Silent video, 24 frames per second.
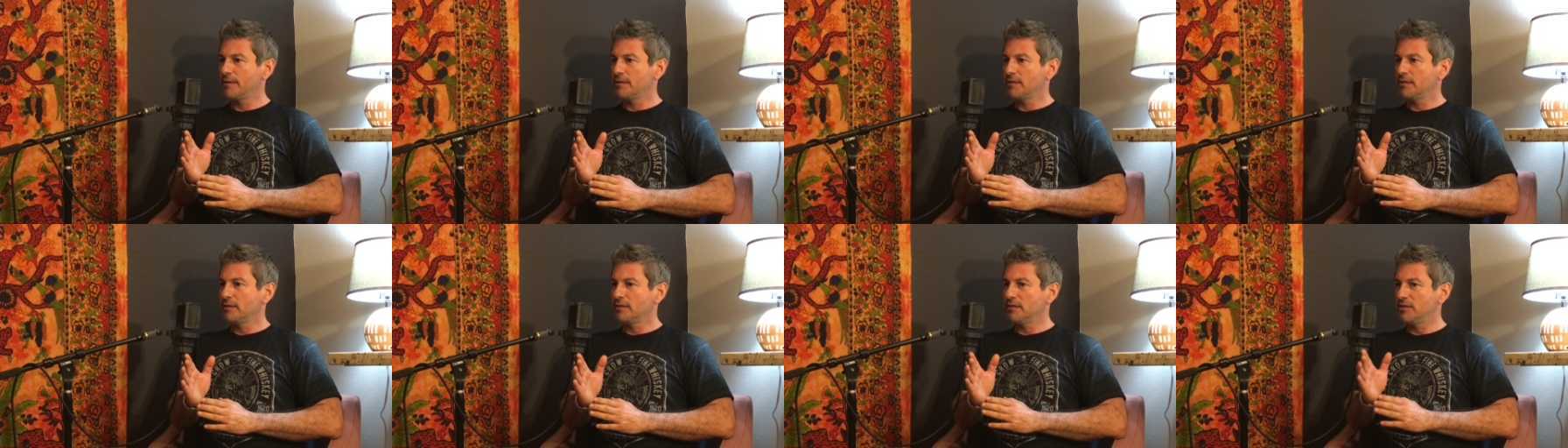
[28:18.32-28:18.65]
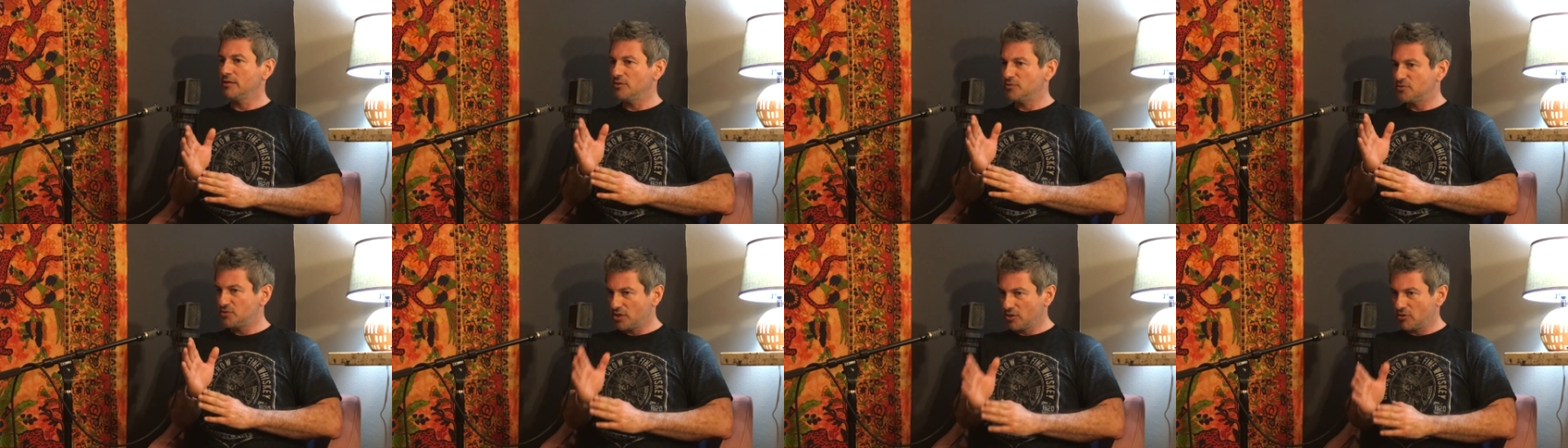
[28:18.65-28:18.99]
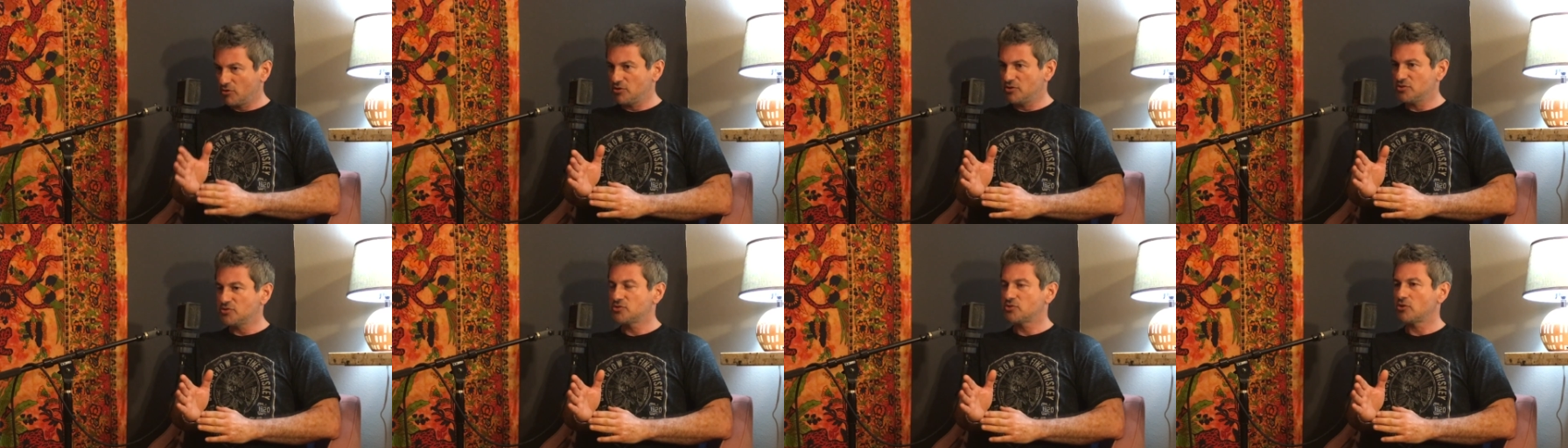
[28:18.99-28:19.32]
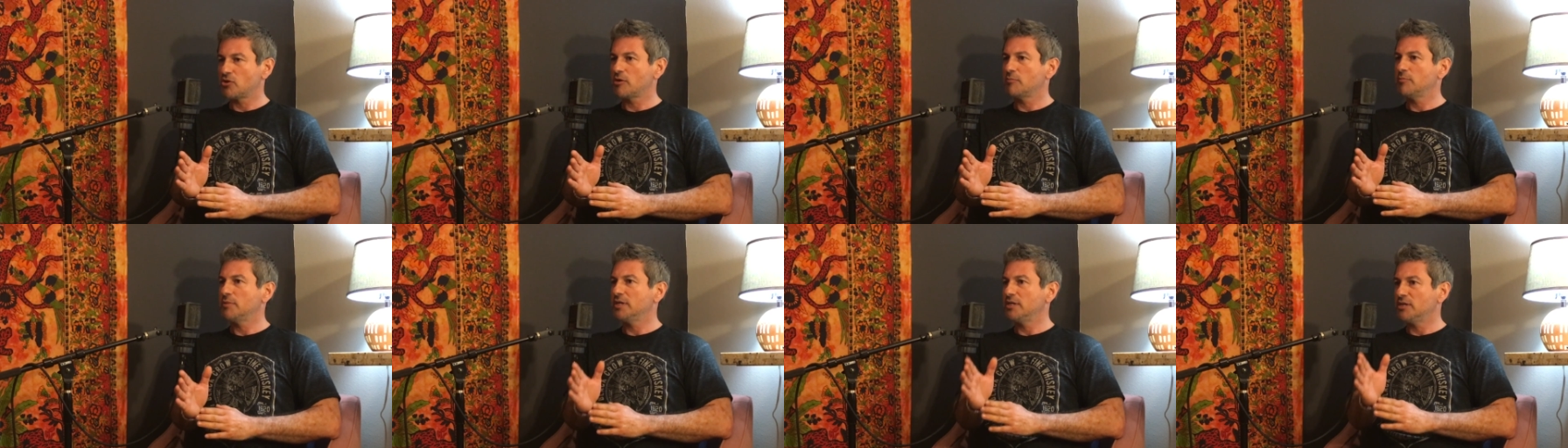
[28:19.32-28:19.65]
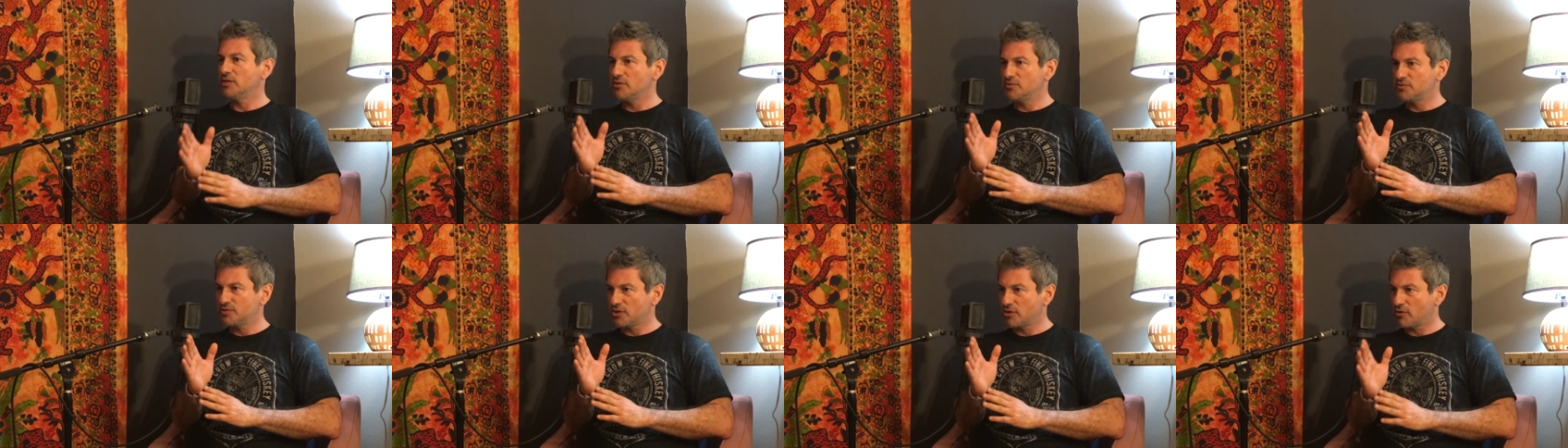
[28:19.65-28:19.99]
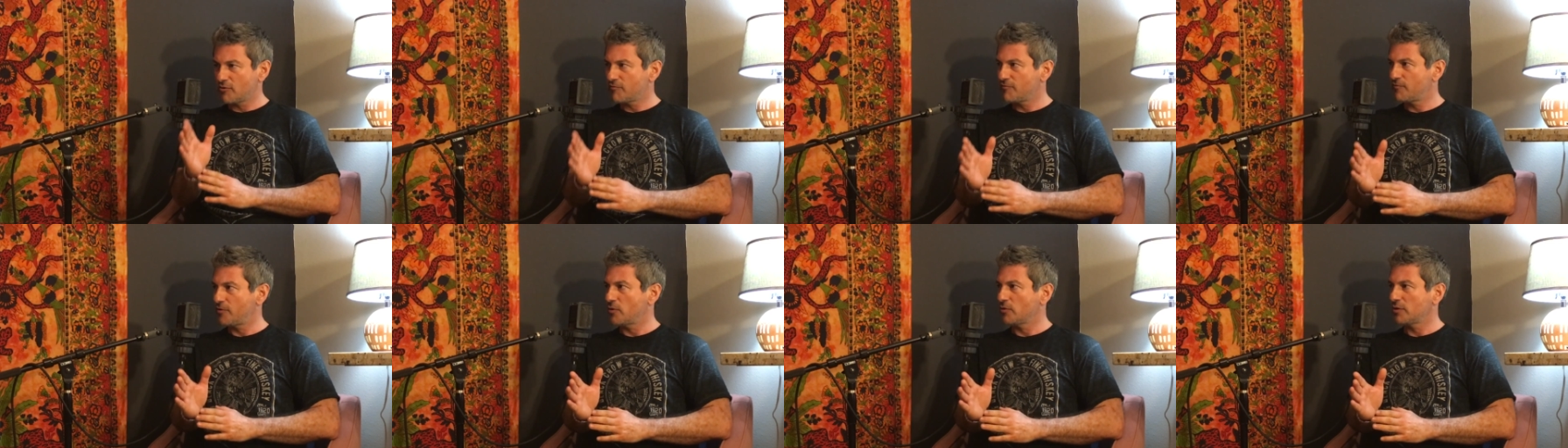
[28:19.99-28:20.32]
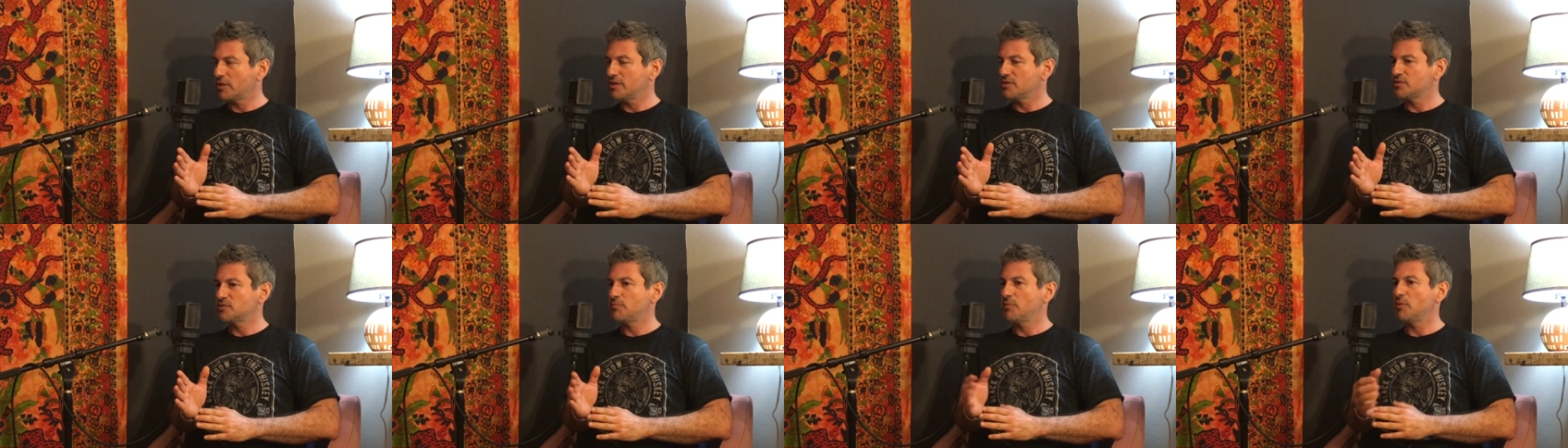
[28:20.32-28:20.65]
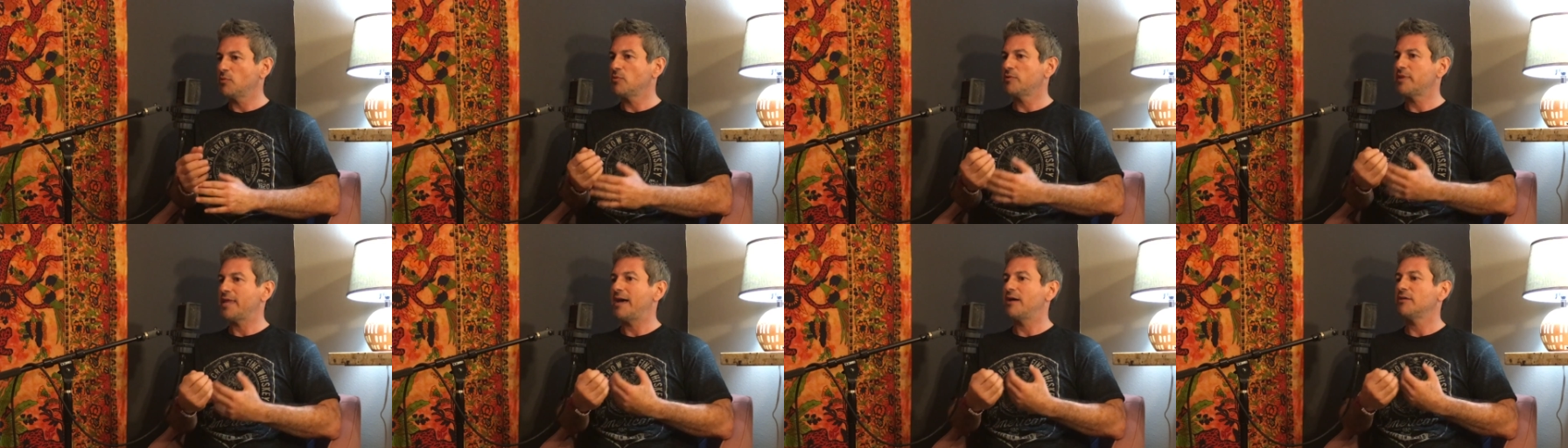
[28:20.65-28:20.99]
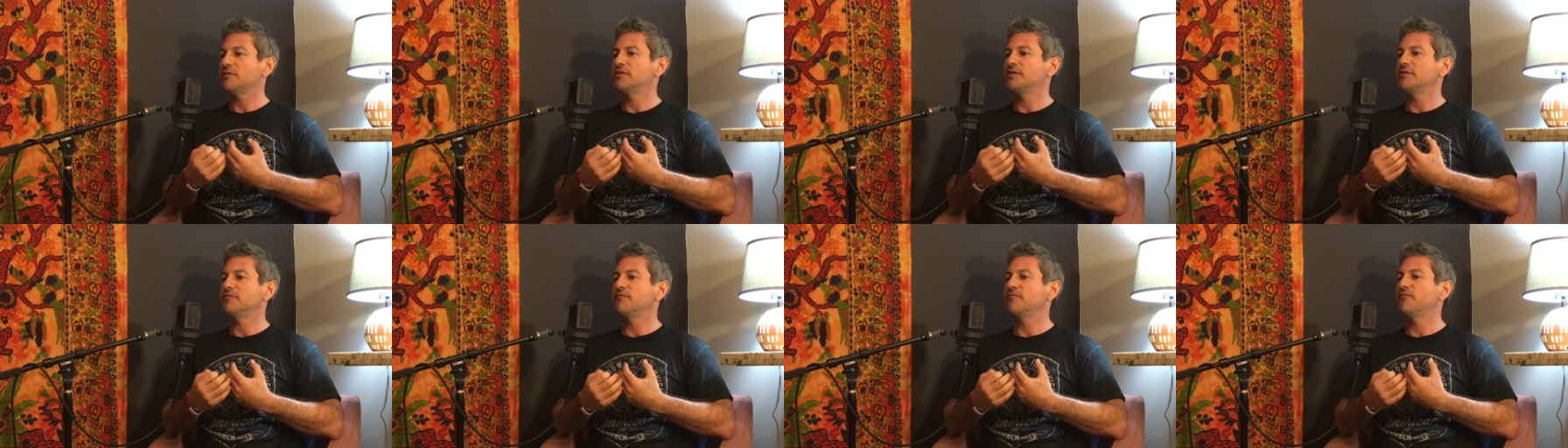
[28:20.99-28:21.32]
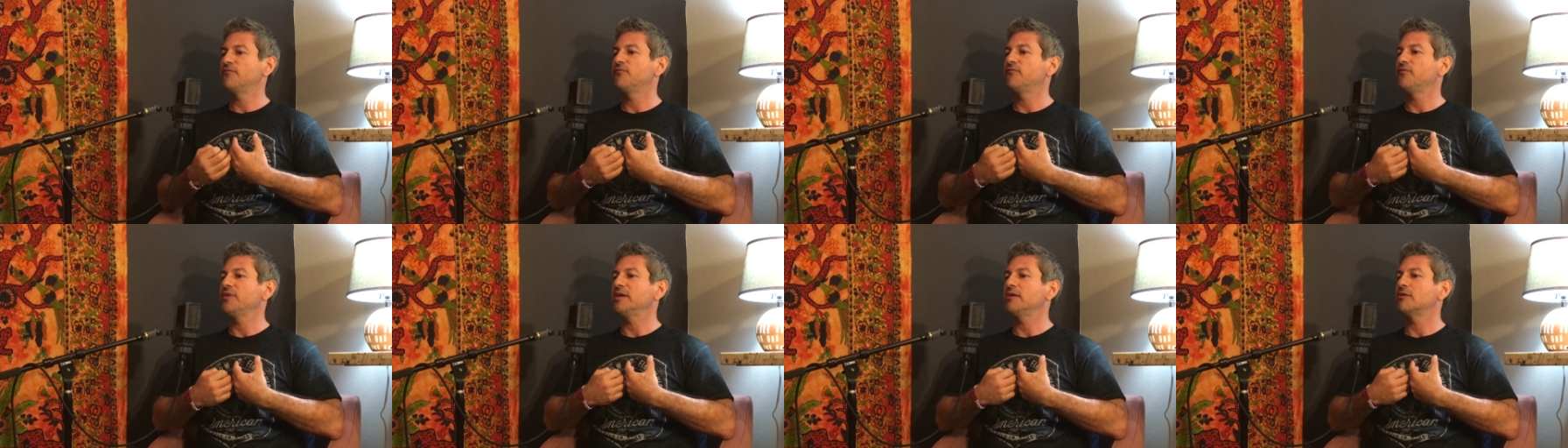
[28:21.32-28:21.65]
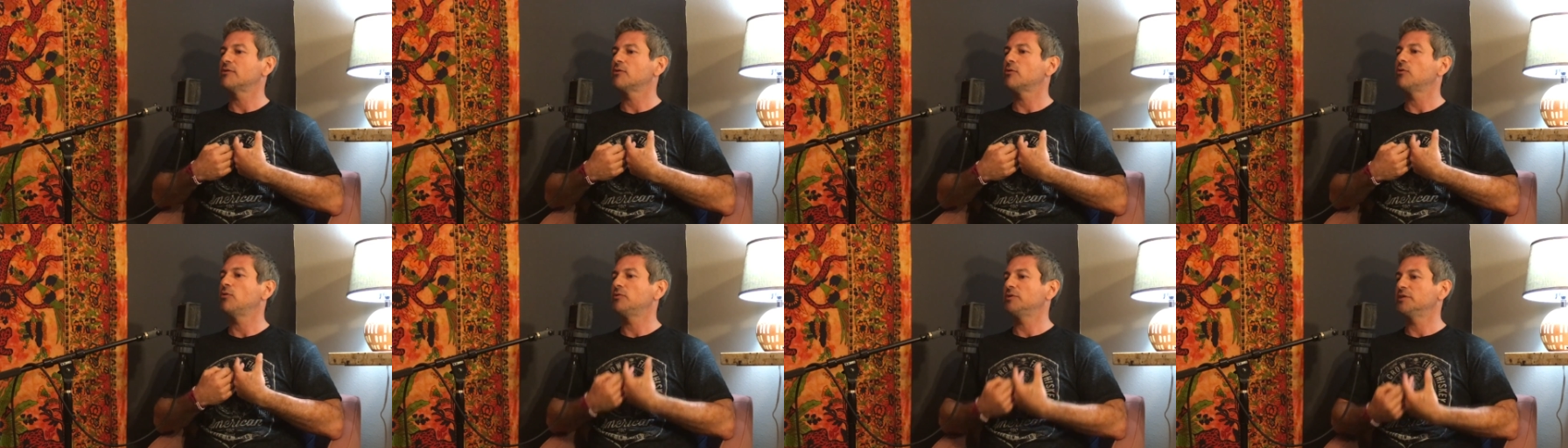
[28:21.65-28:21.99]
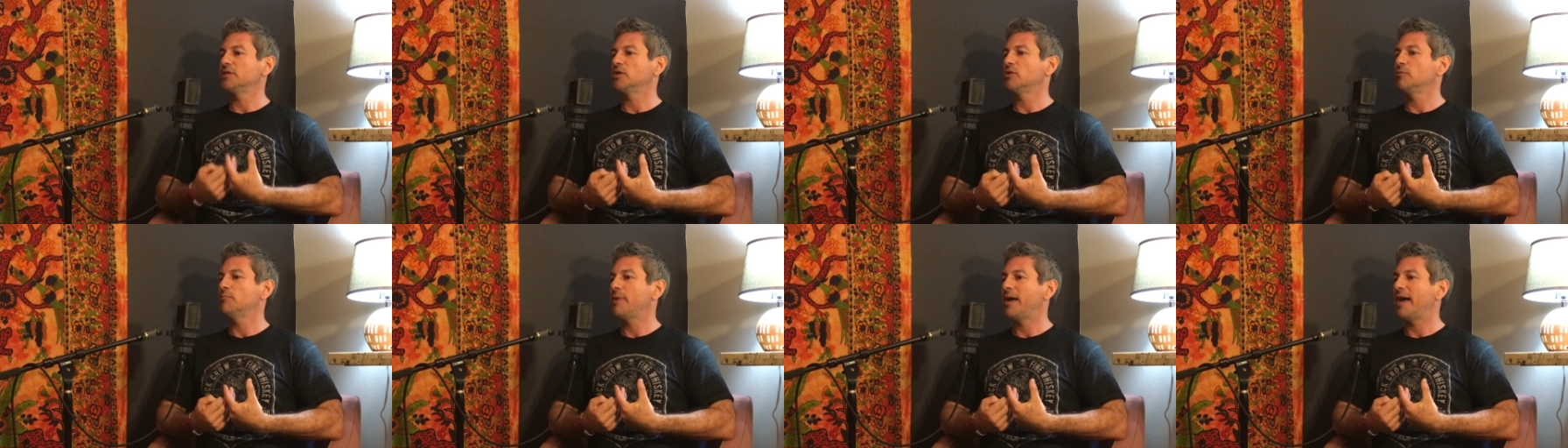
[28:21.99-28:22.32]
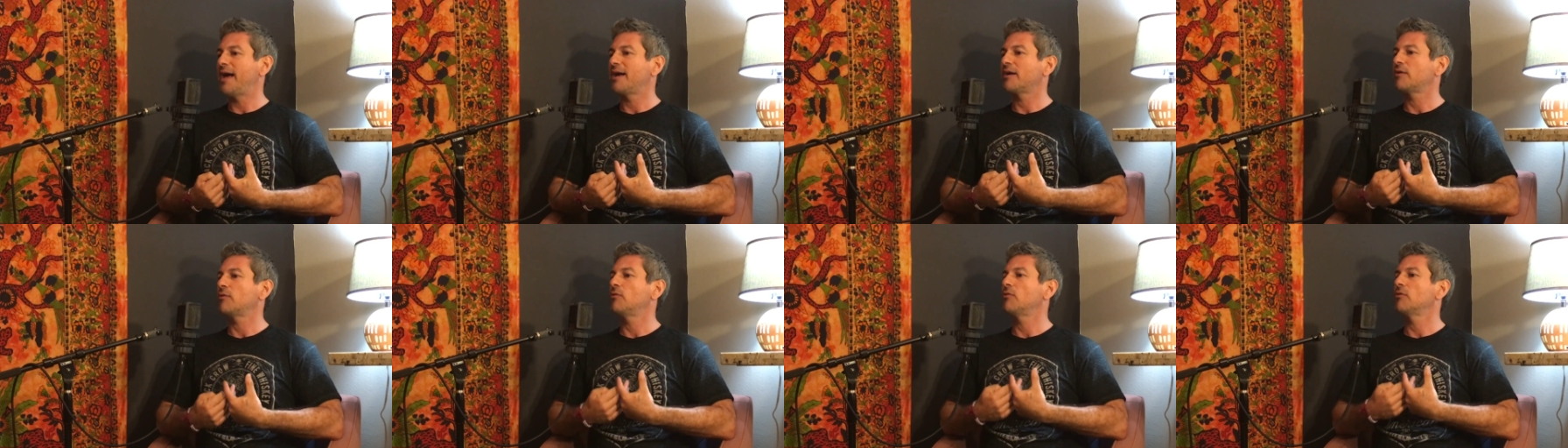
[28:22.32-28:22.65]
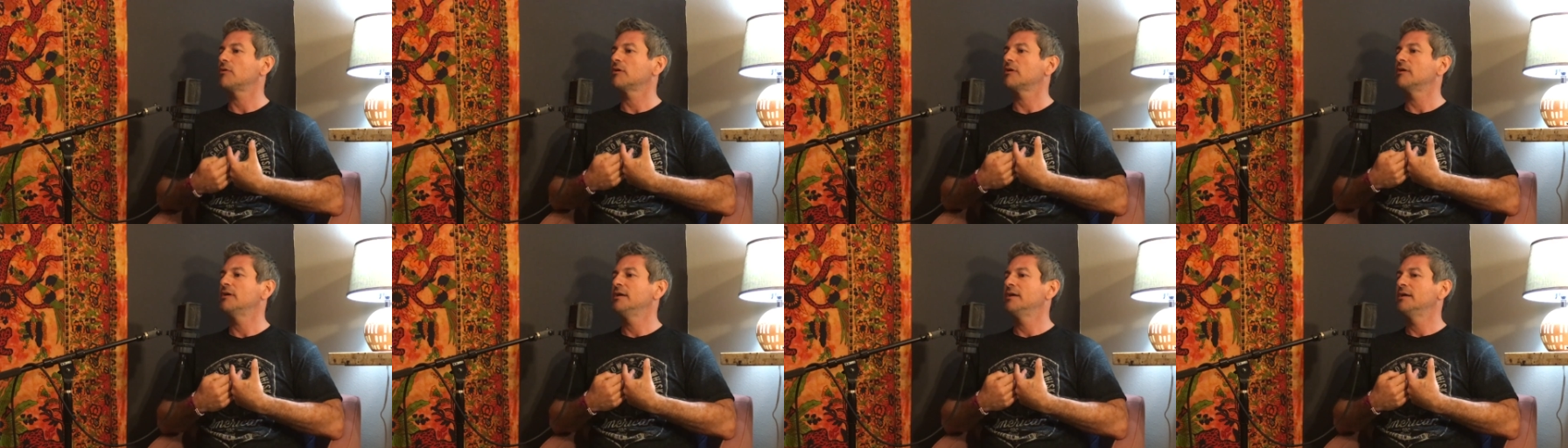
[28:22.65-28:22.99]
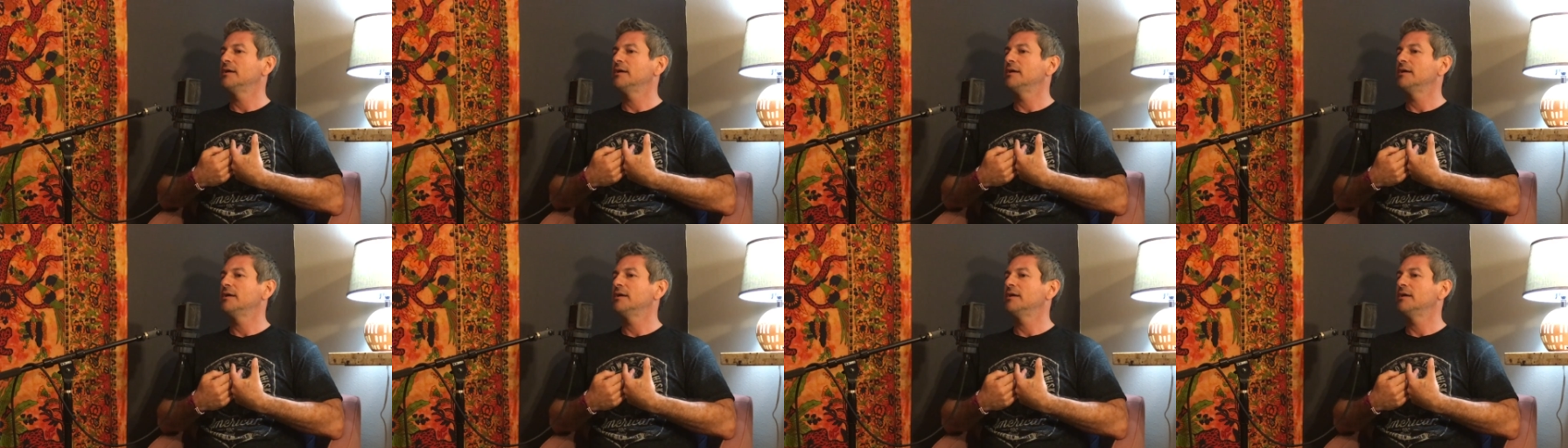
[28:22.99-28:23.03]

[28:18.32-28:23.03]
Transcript: using your discernment, using your focus, but without the fear holding you back or